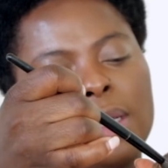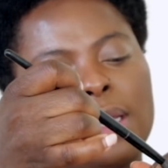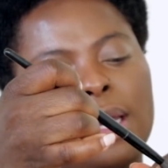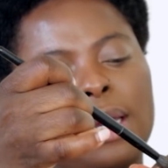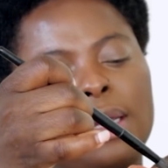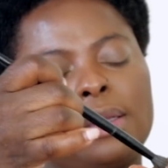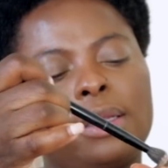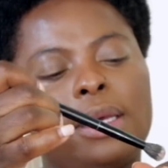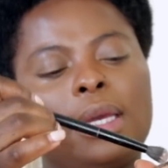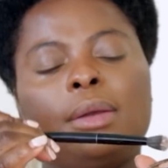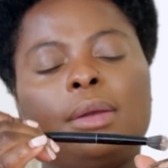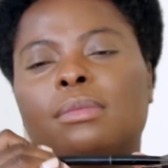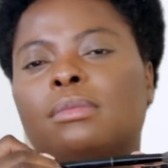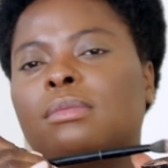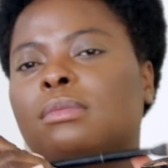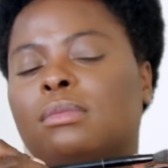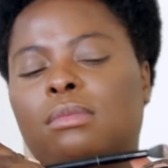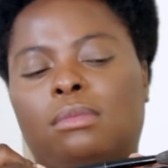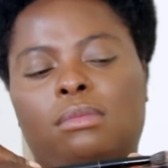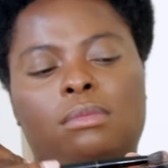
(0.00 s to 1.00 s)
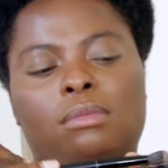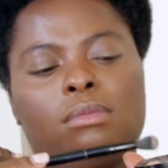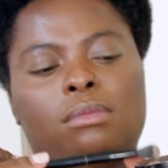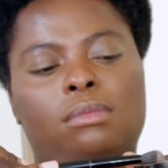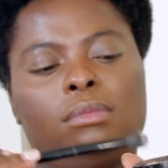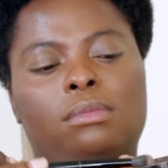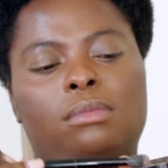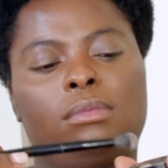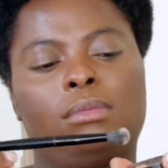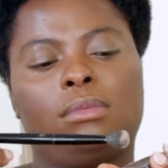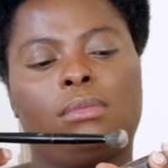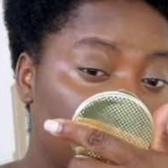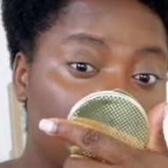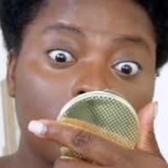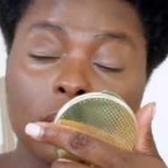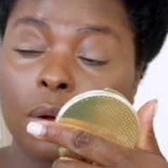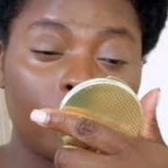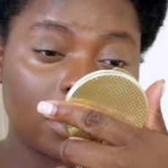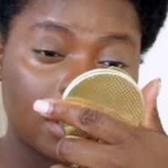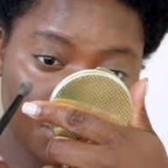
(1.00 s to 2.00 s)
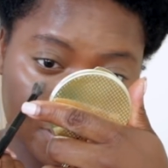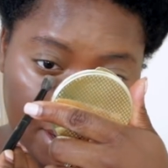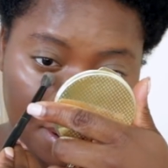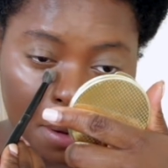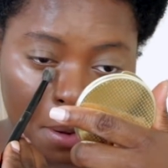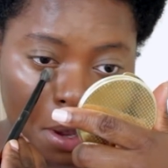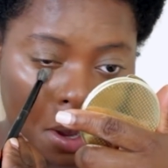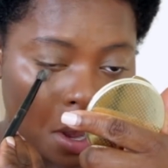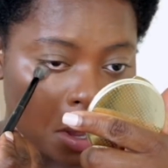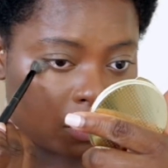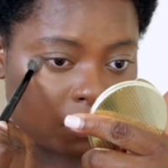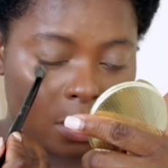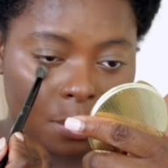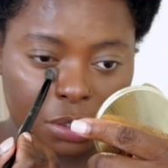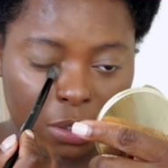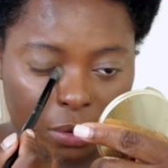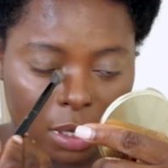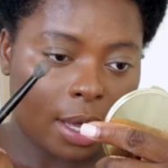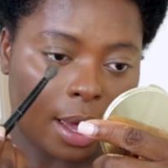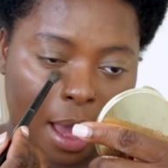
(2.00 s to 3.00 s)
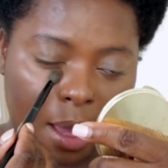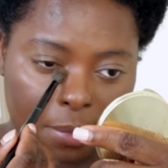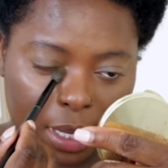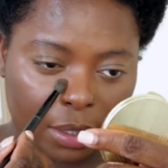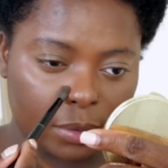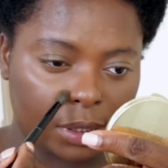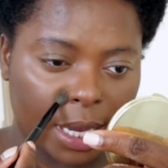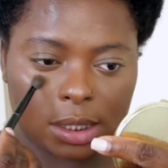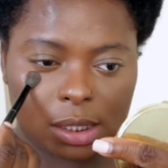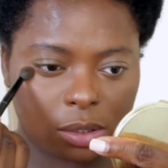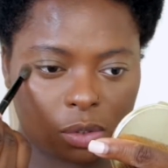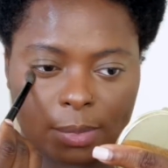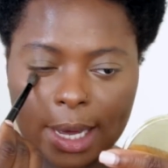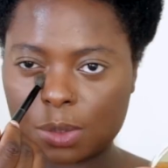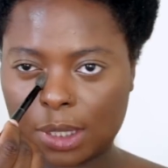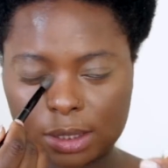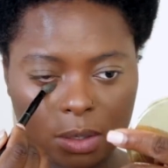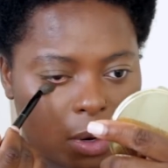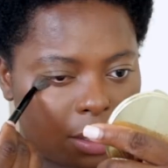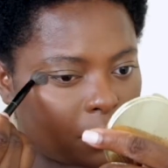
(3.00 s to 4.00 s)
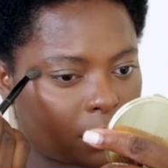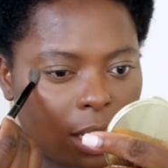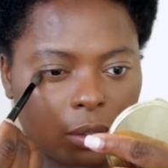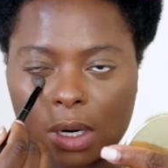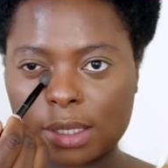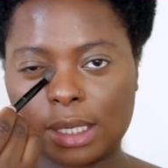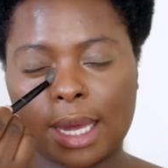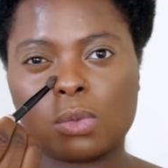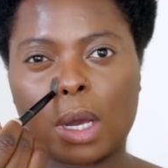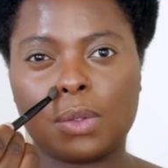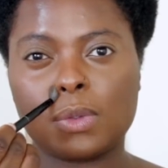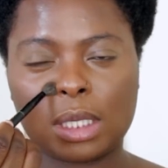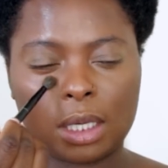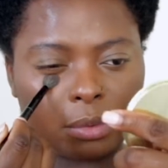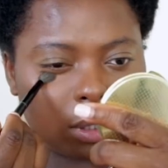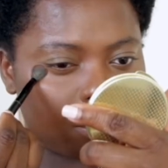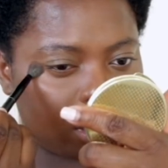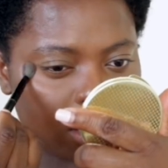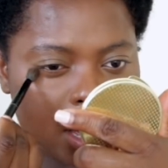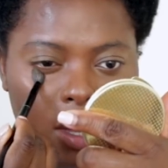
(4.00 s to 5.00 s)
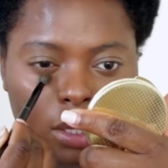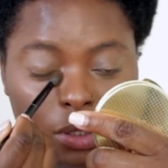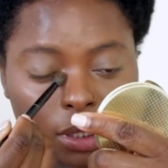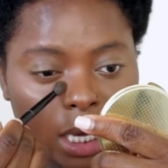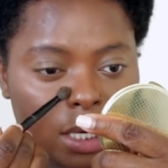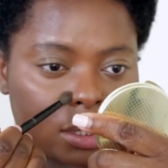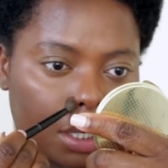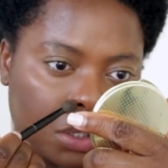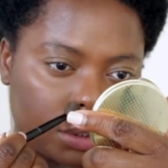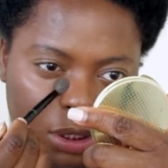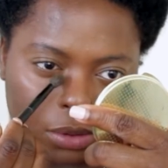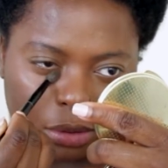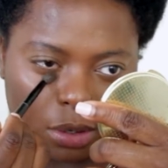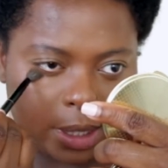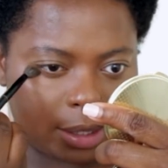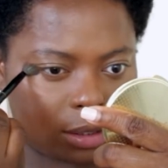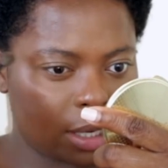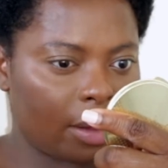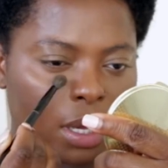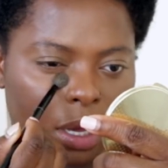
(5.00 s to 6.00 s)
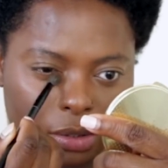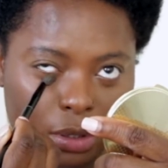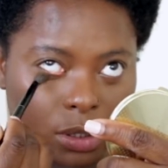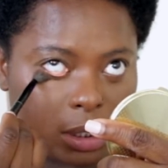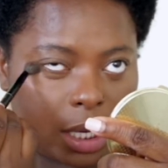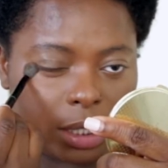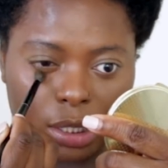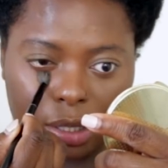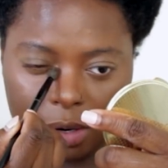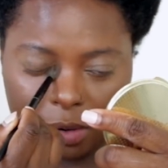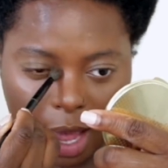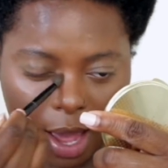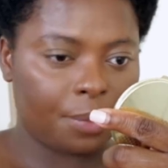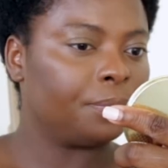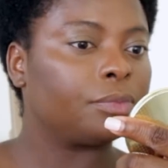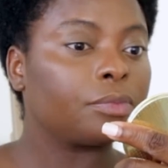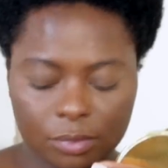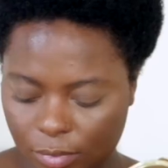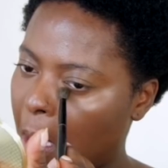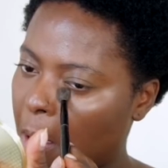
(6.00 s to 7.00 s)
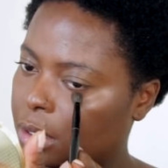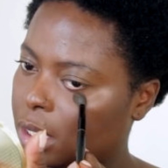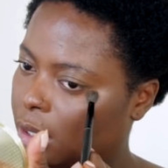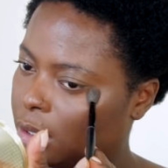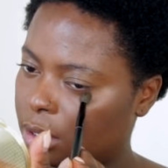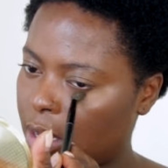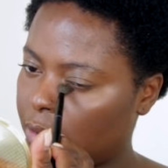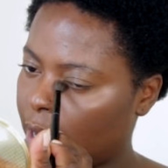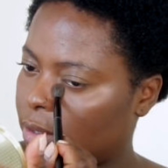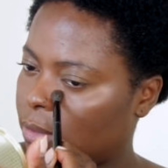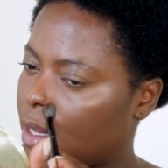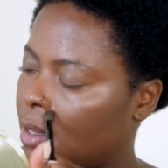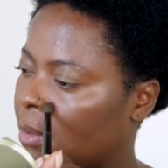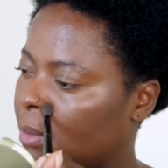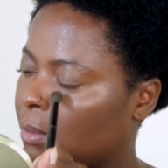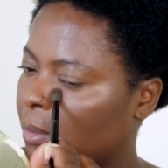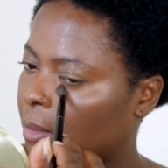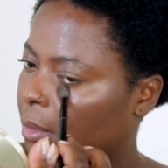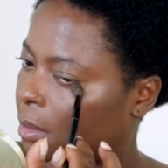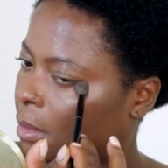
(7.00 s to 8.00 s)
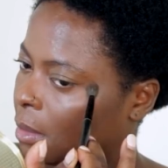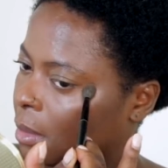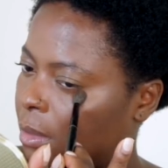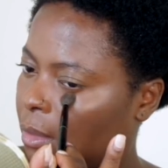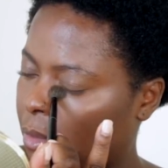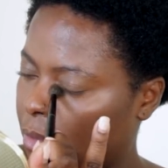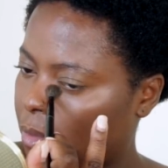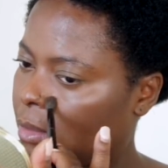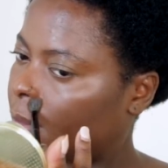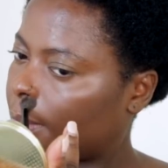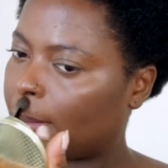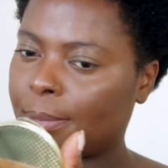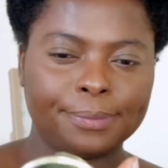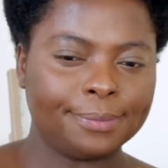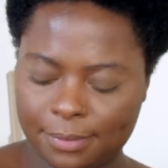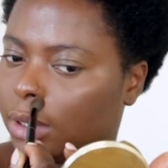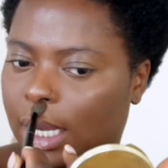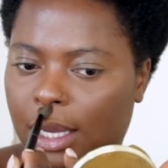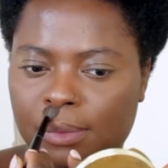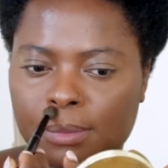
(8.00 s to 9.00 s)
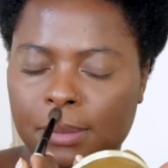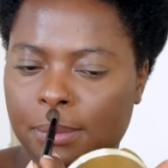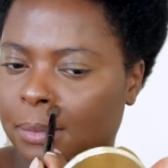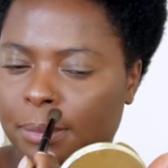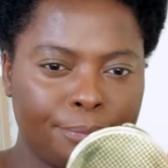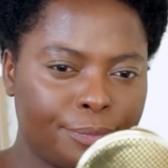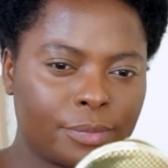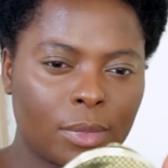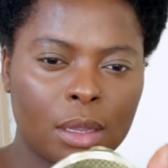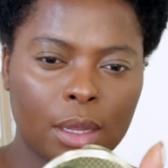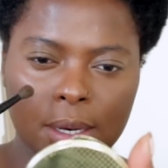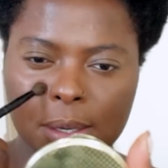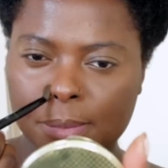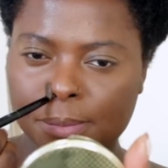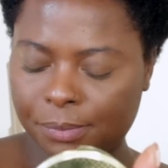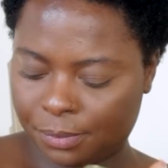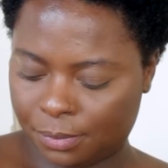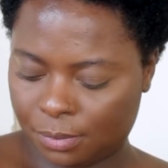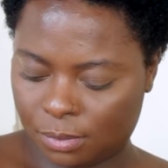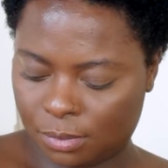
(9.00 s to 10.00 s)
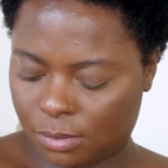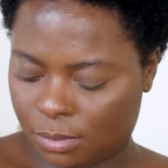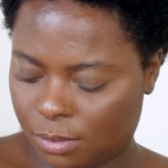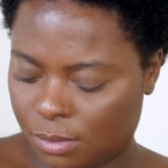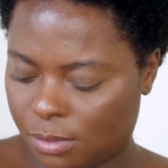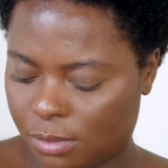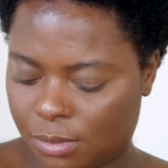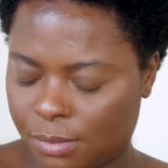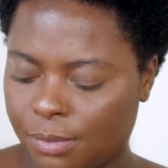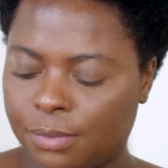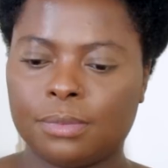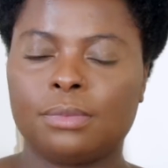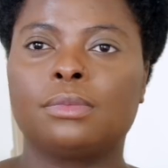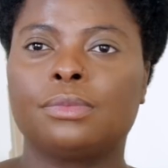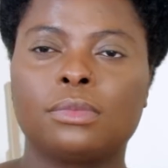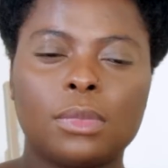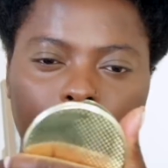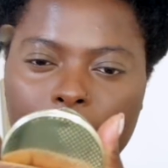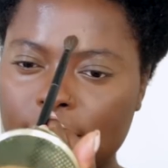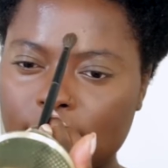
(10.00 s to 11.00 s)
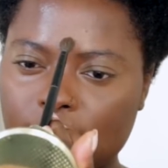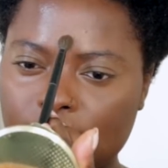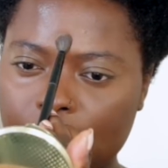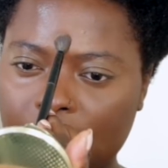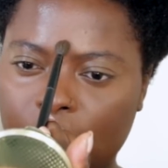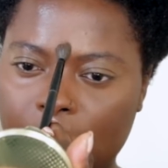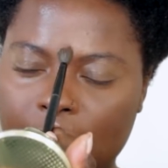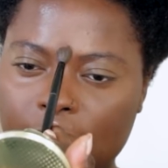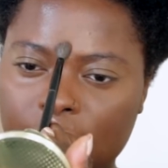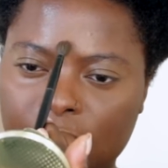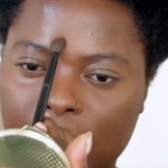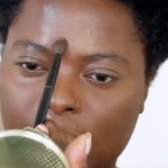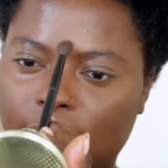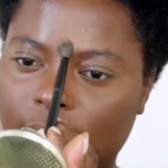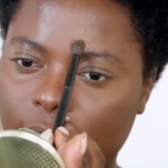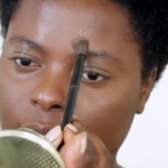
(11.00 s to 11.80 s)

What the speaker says: lightly, so when I start under eye, so very much so. They don't set too much because they don't want to lose that luminosity, hence why when you see celebrities,